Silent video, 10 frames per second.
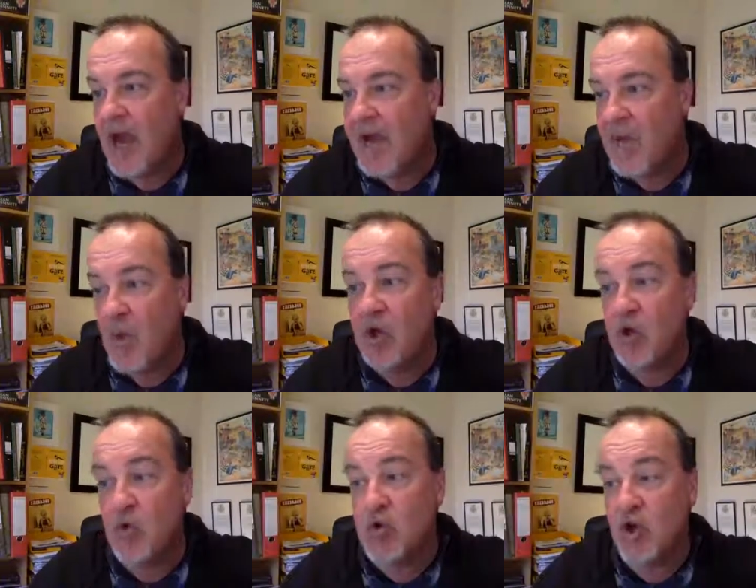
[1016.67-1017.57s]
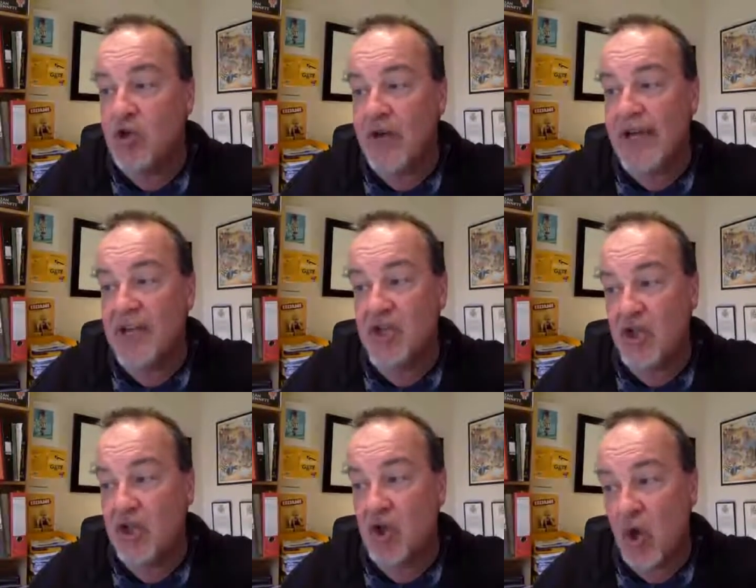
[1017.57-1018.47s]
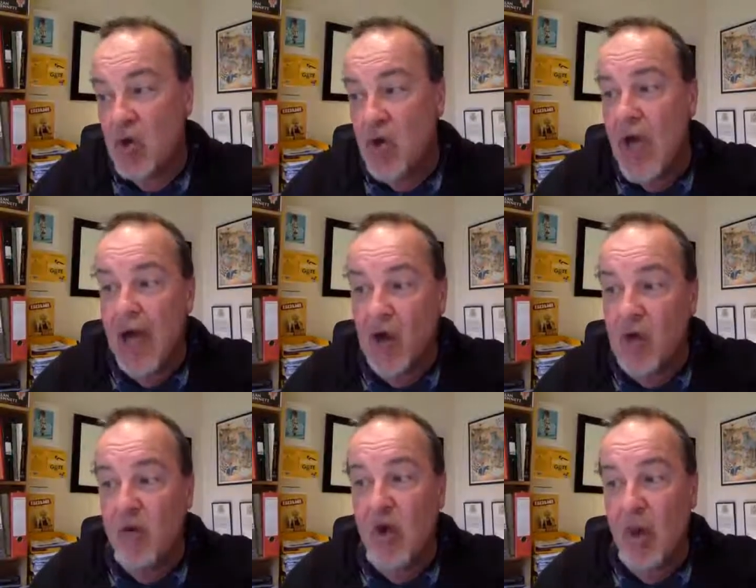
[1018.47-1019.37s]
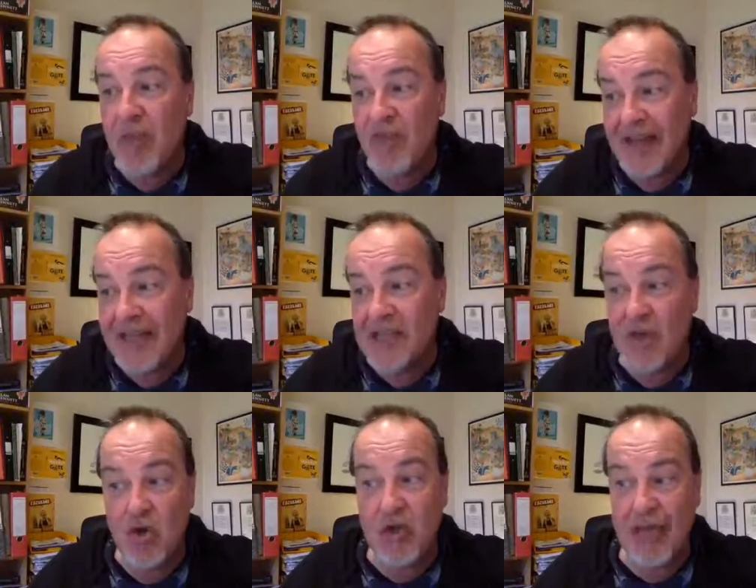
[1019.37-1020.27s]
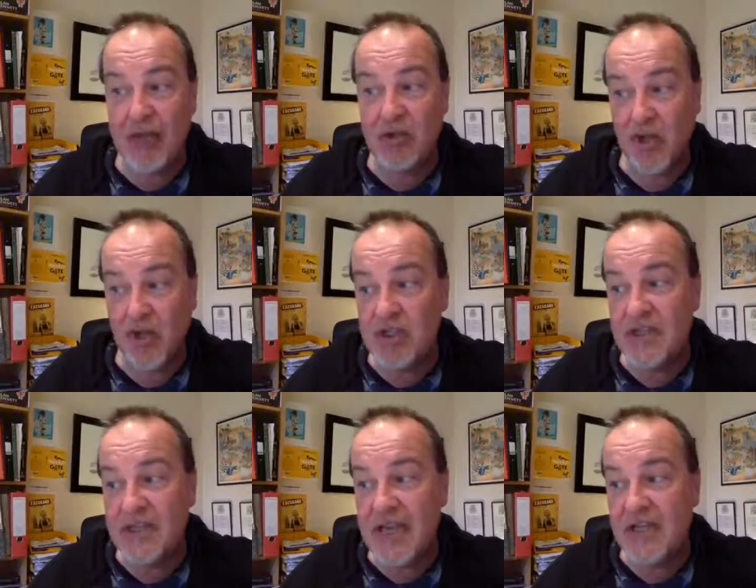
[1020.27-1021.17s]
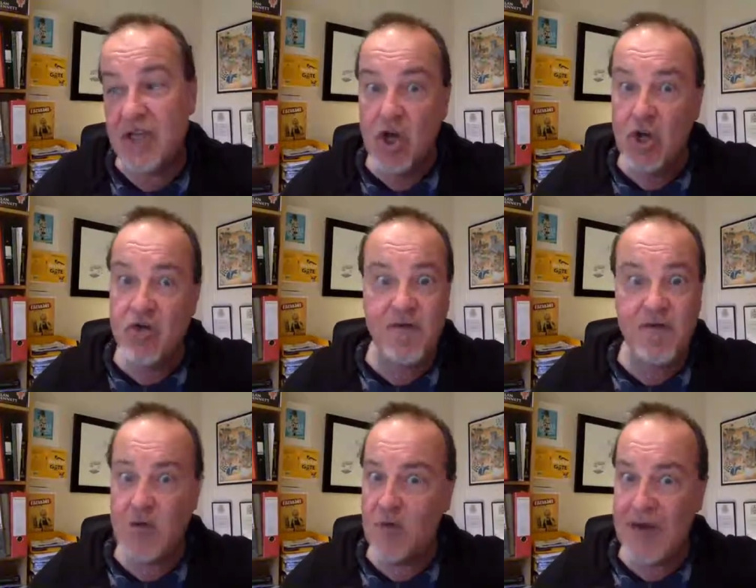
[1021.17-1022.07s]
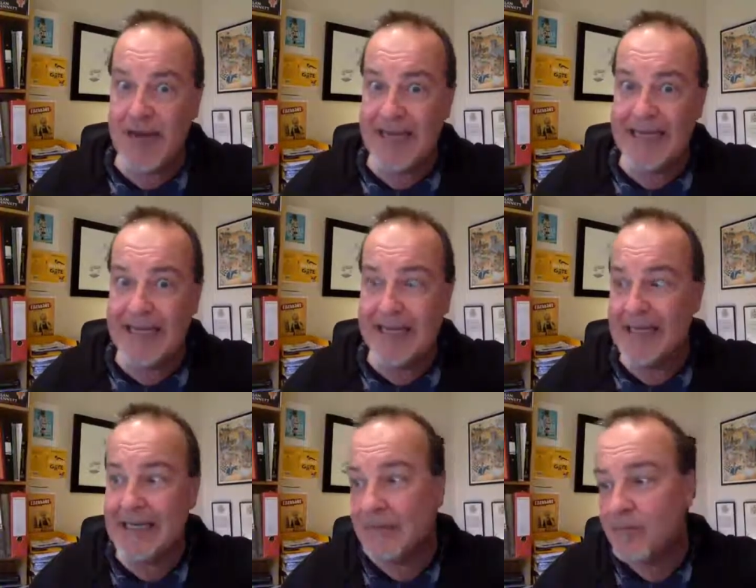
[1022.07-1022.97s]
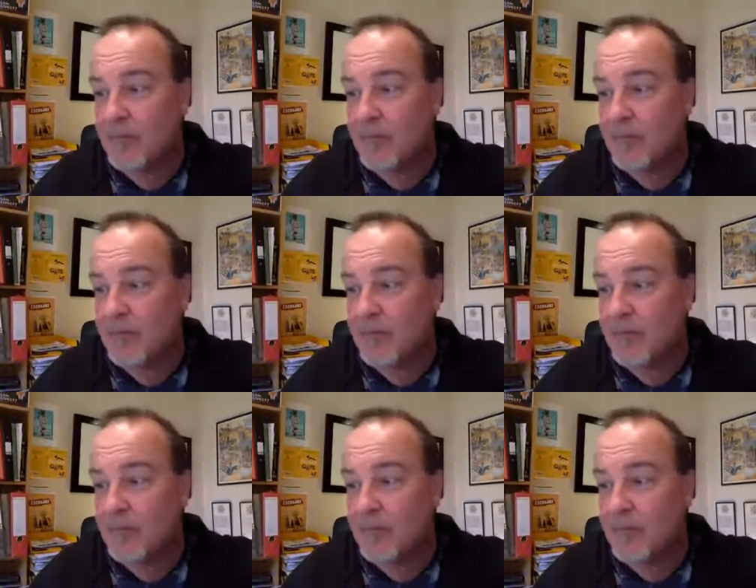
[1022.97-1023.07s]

Everyone knows who tried to shoot who and who blew up the village and who killed who, she said. You've no idea.